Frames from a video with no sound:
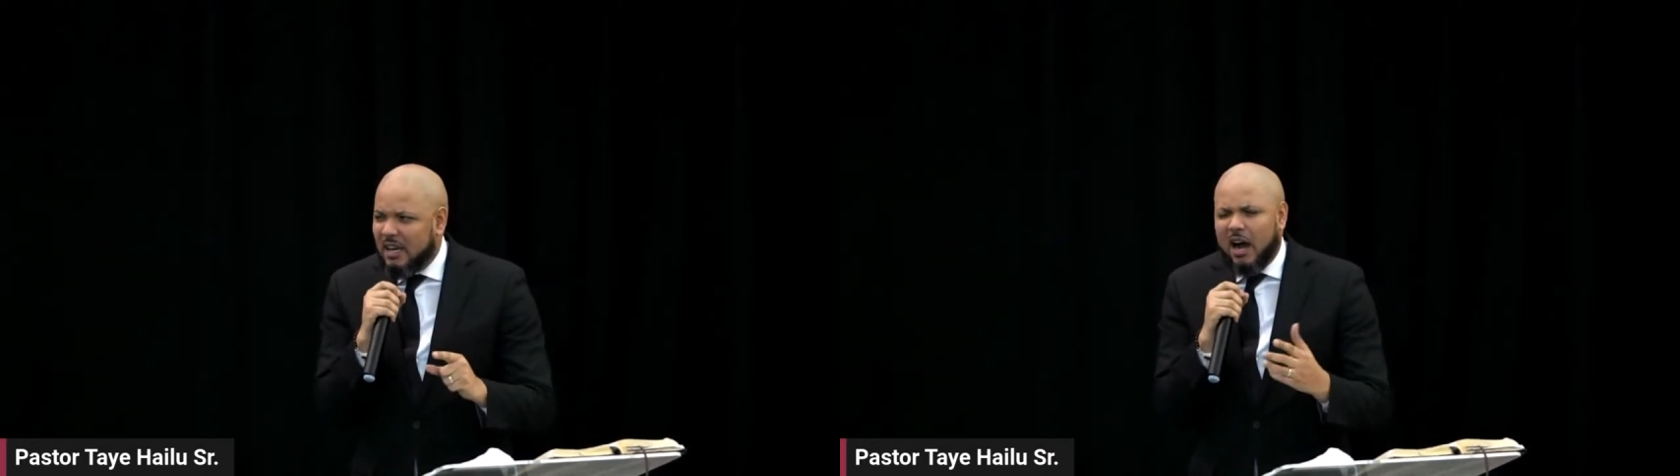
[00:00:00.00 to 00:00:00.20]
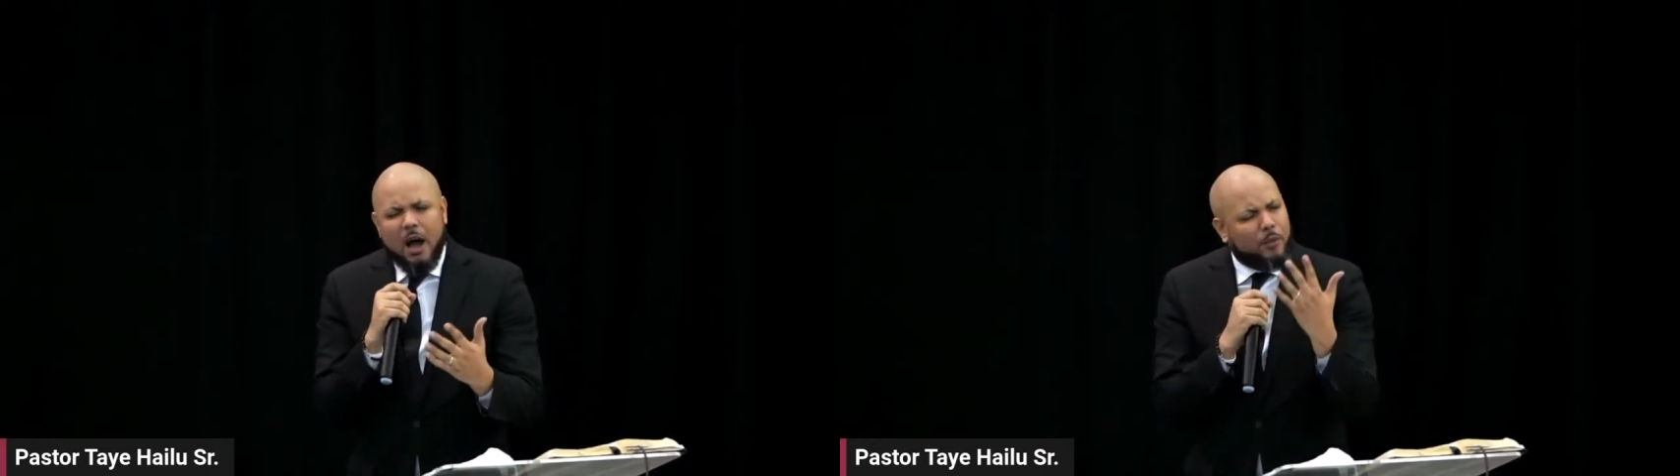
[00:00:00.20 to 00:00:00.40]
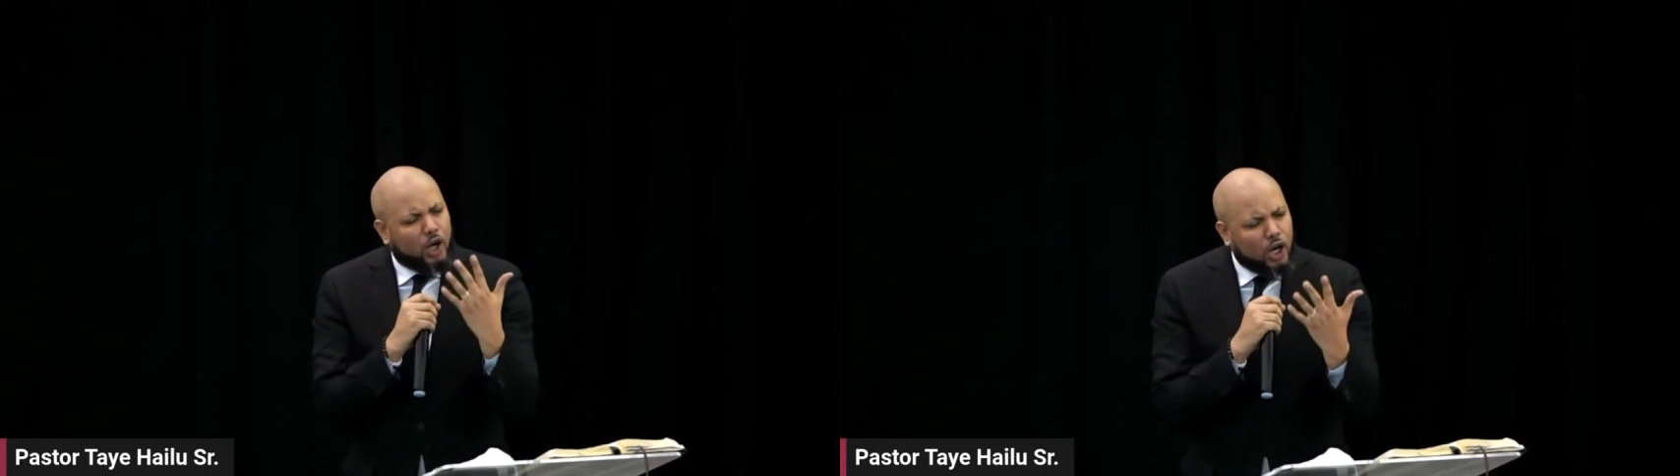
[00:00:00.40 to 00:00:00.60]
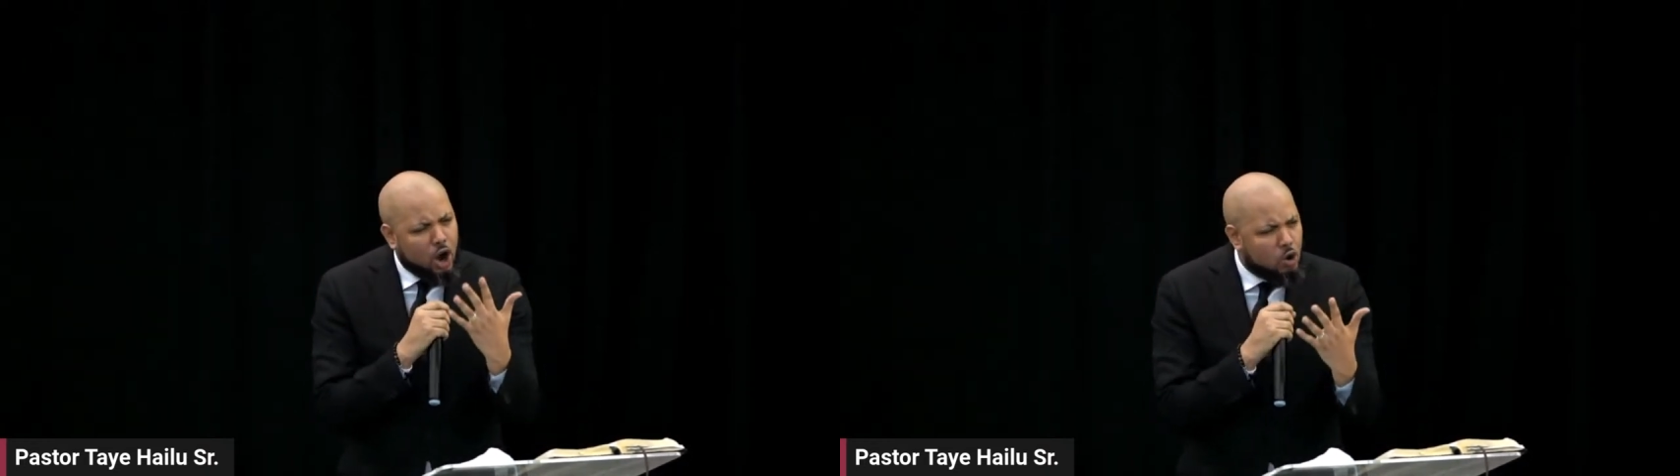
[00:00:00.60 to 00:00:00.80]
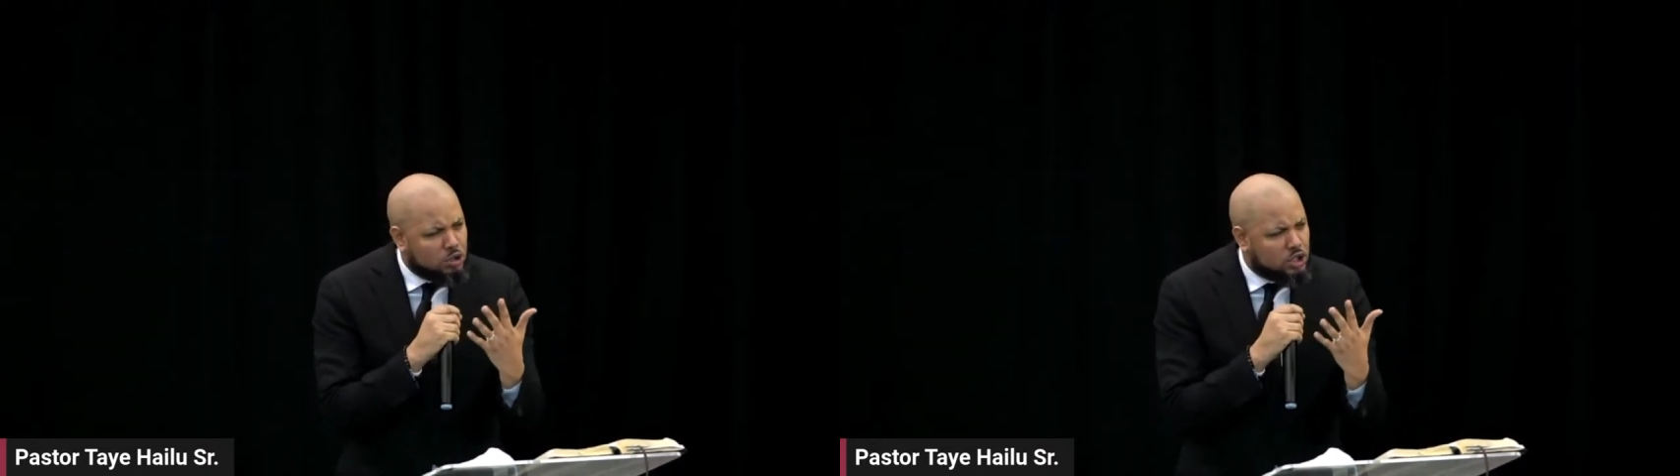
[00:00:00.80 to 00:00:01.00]
up
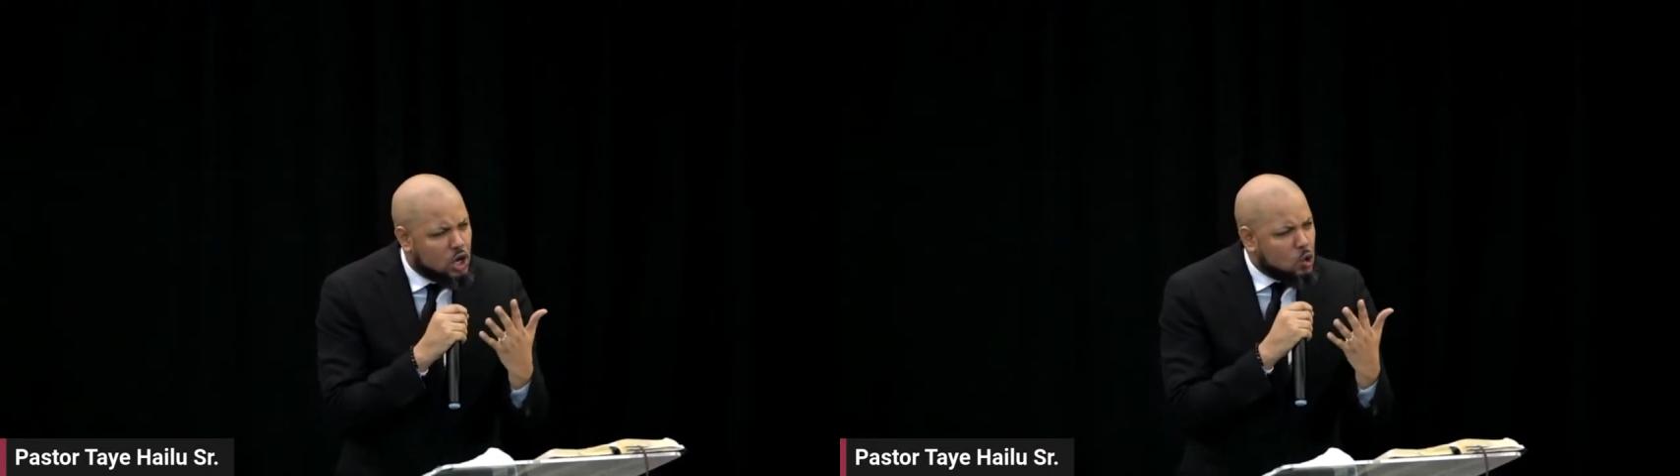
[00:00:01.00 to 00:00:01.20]
close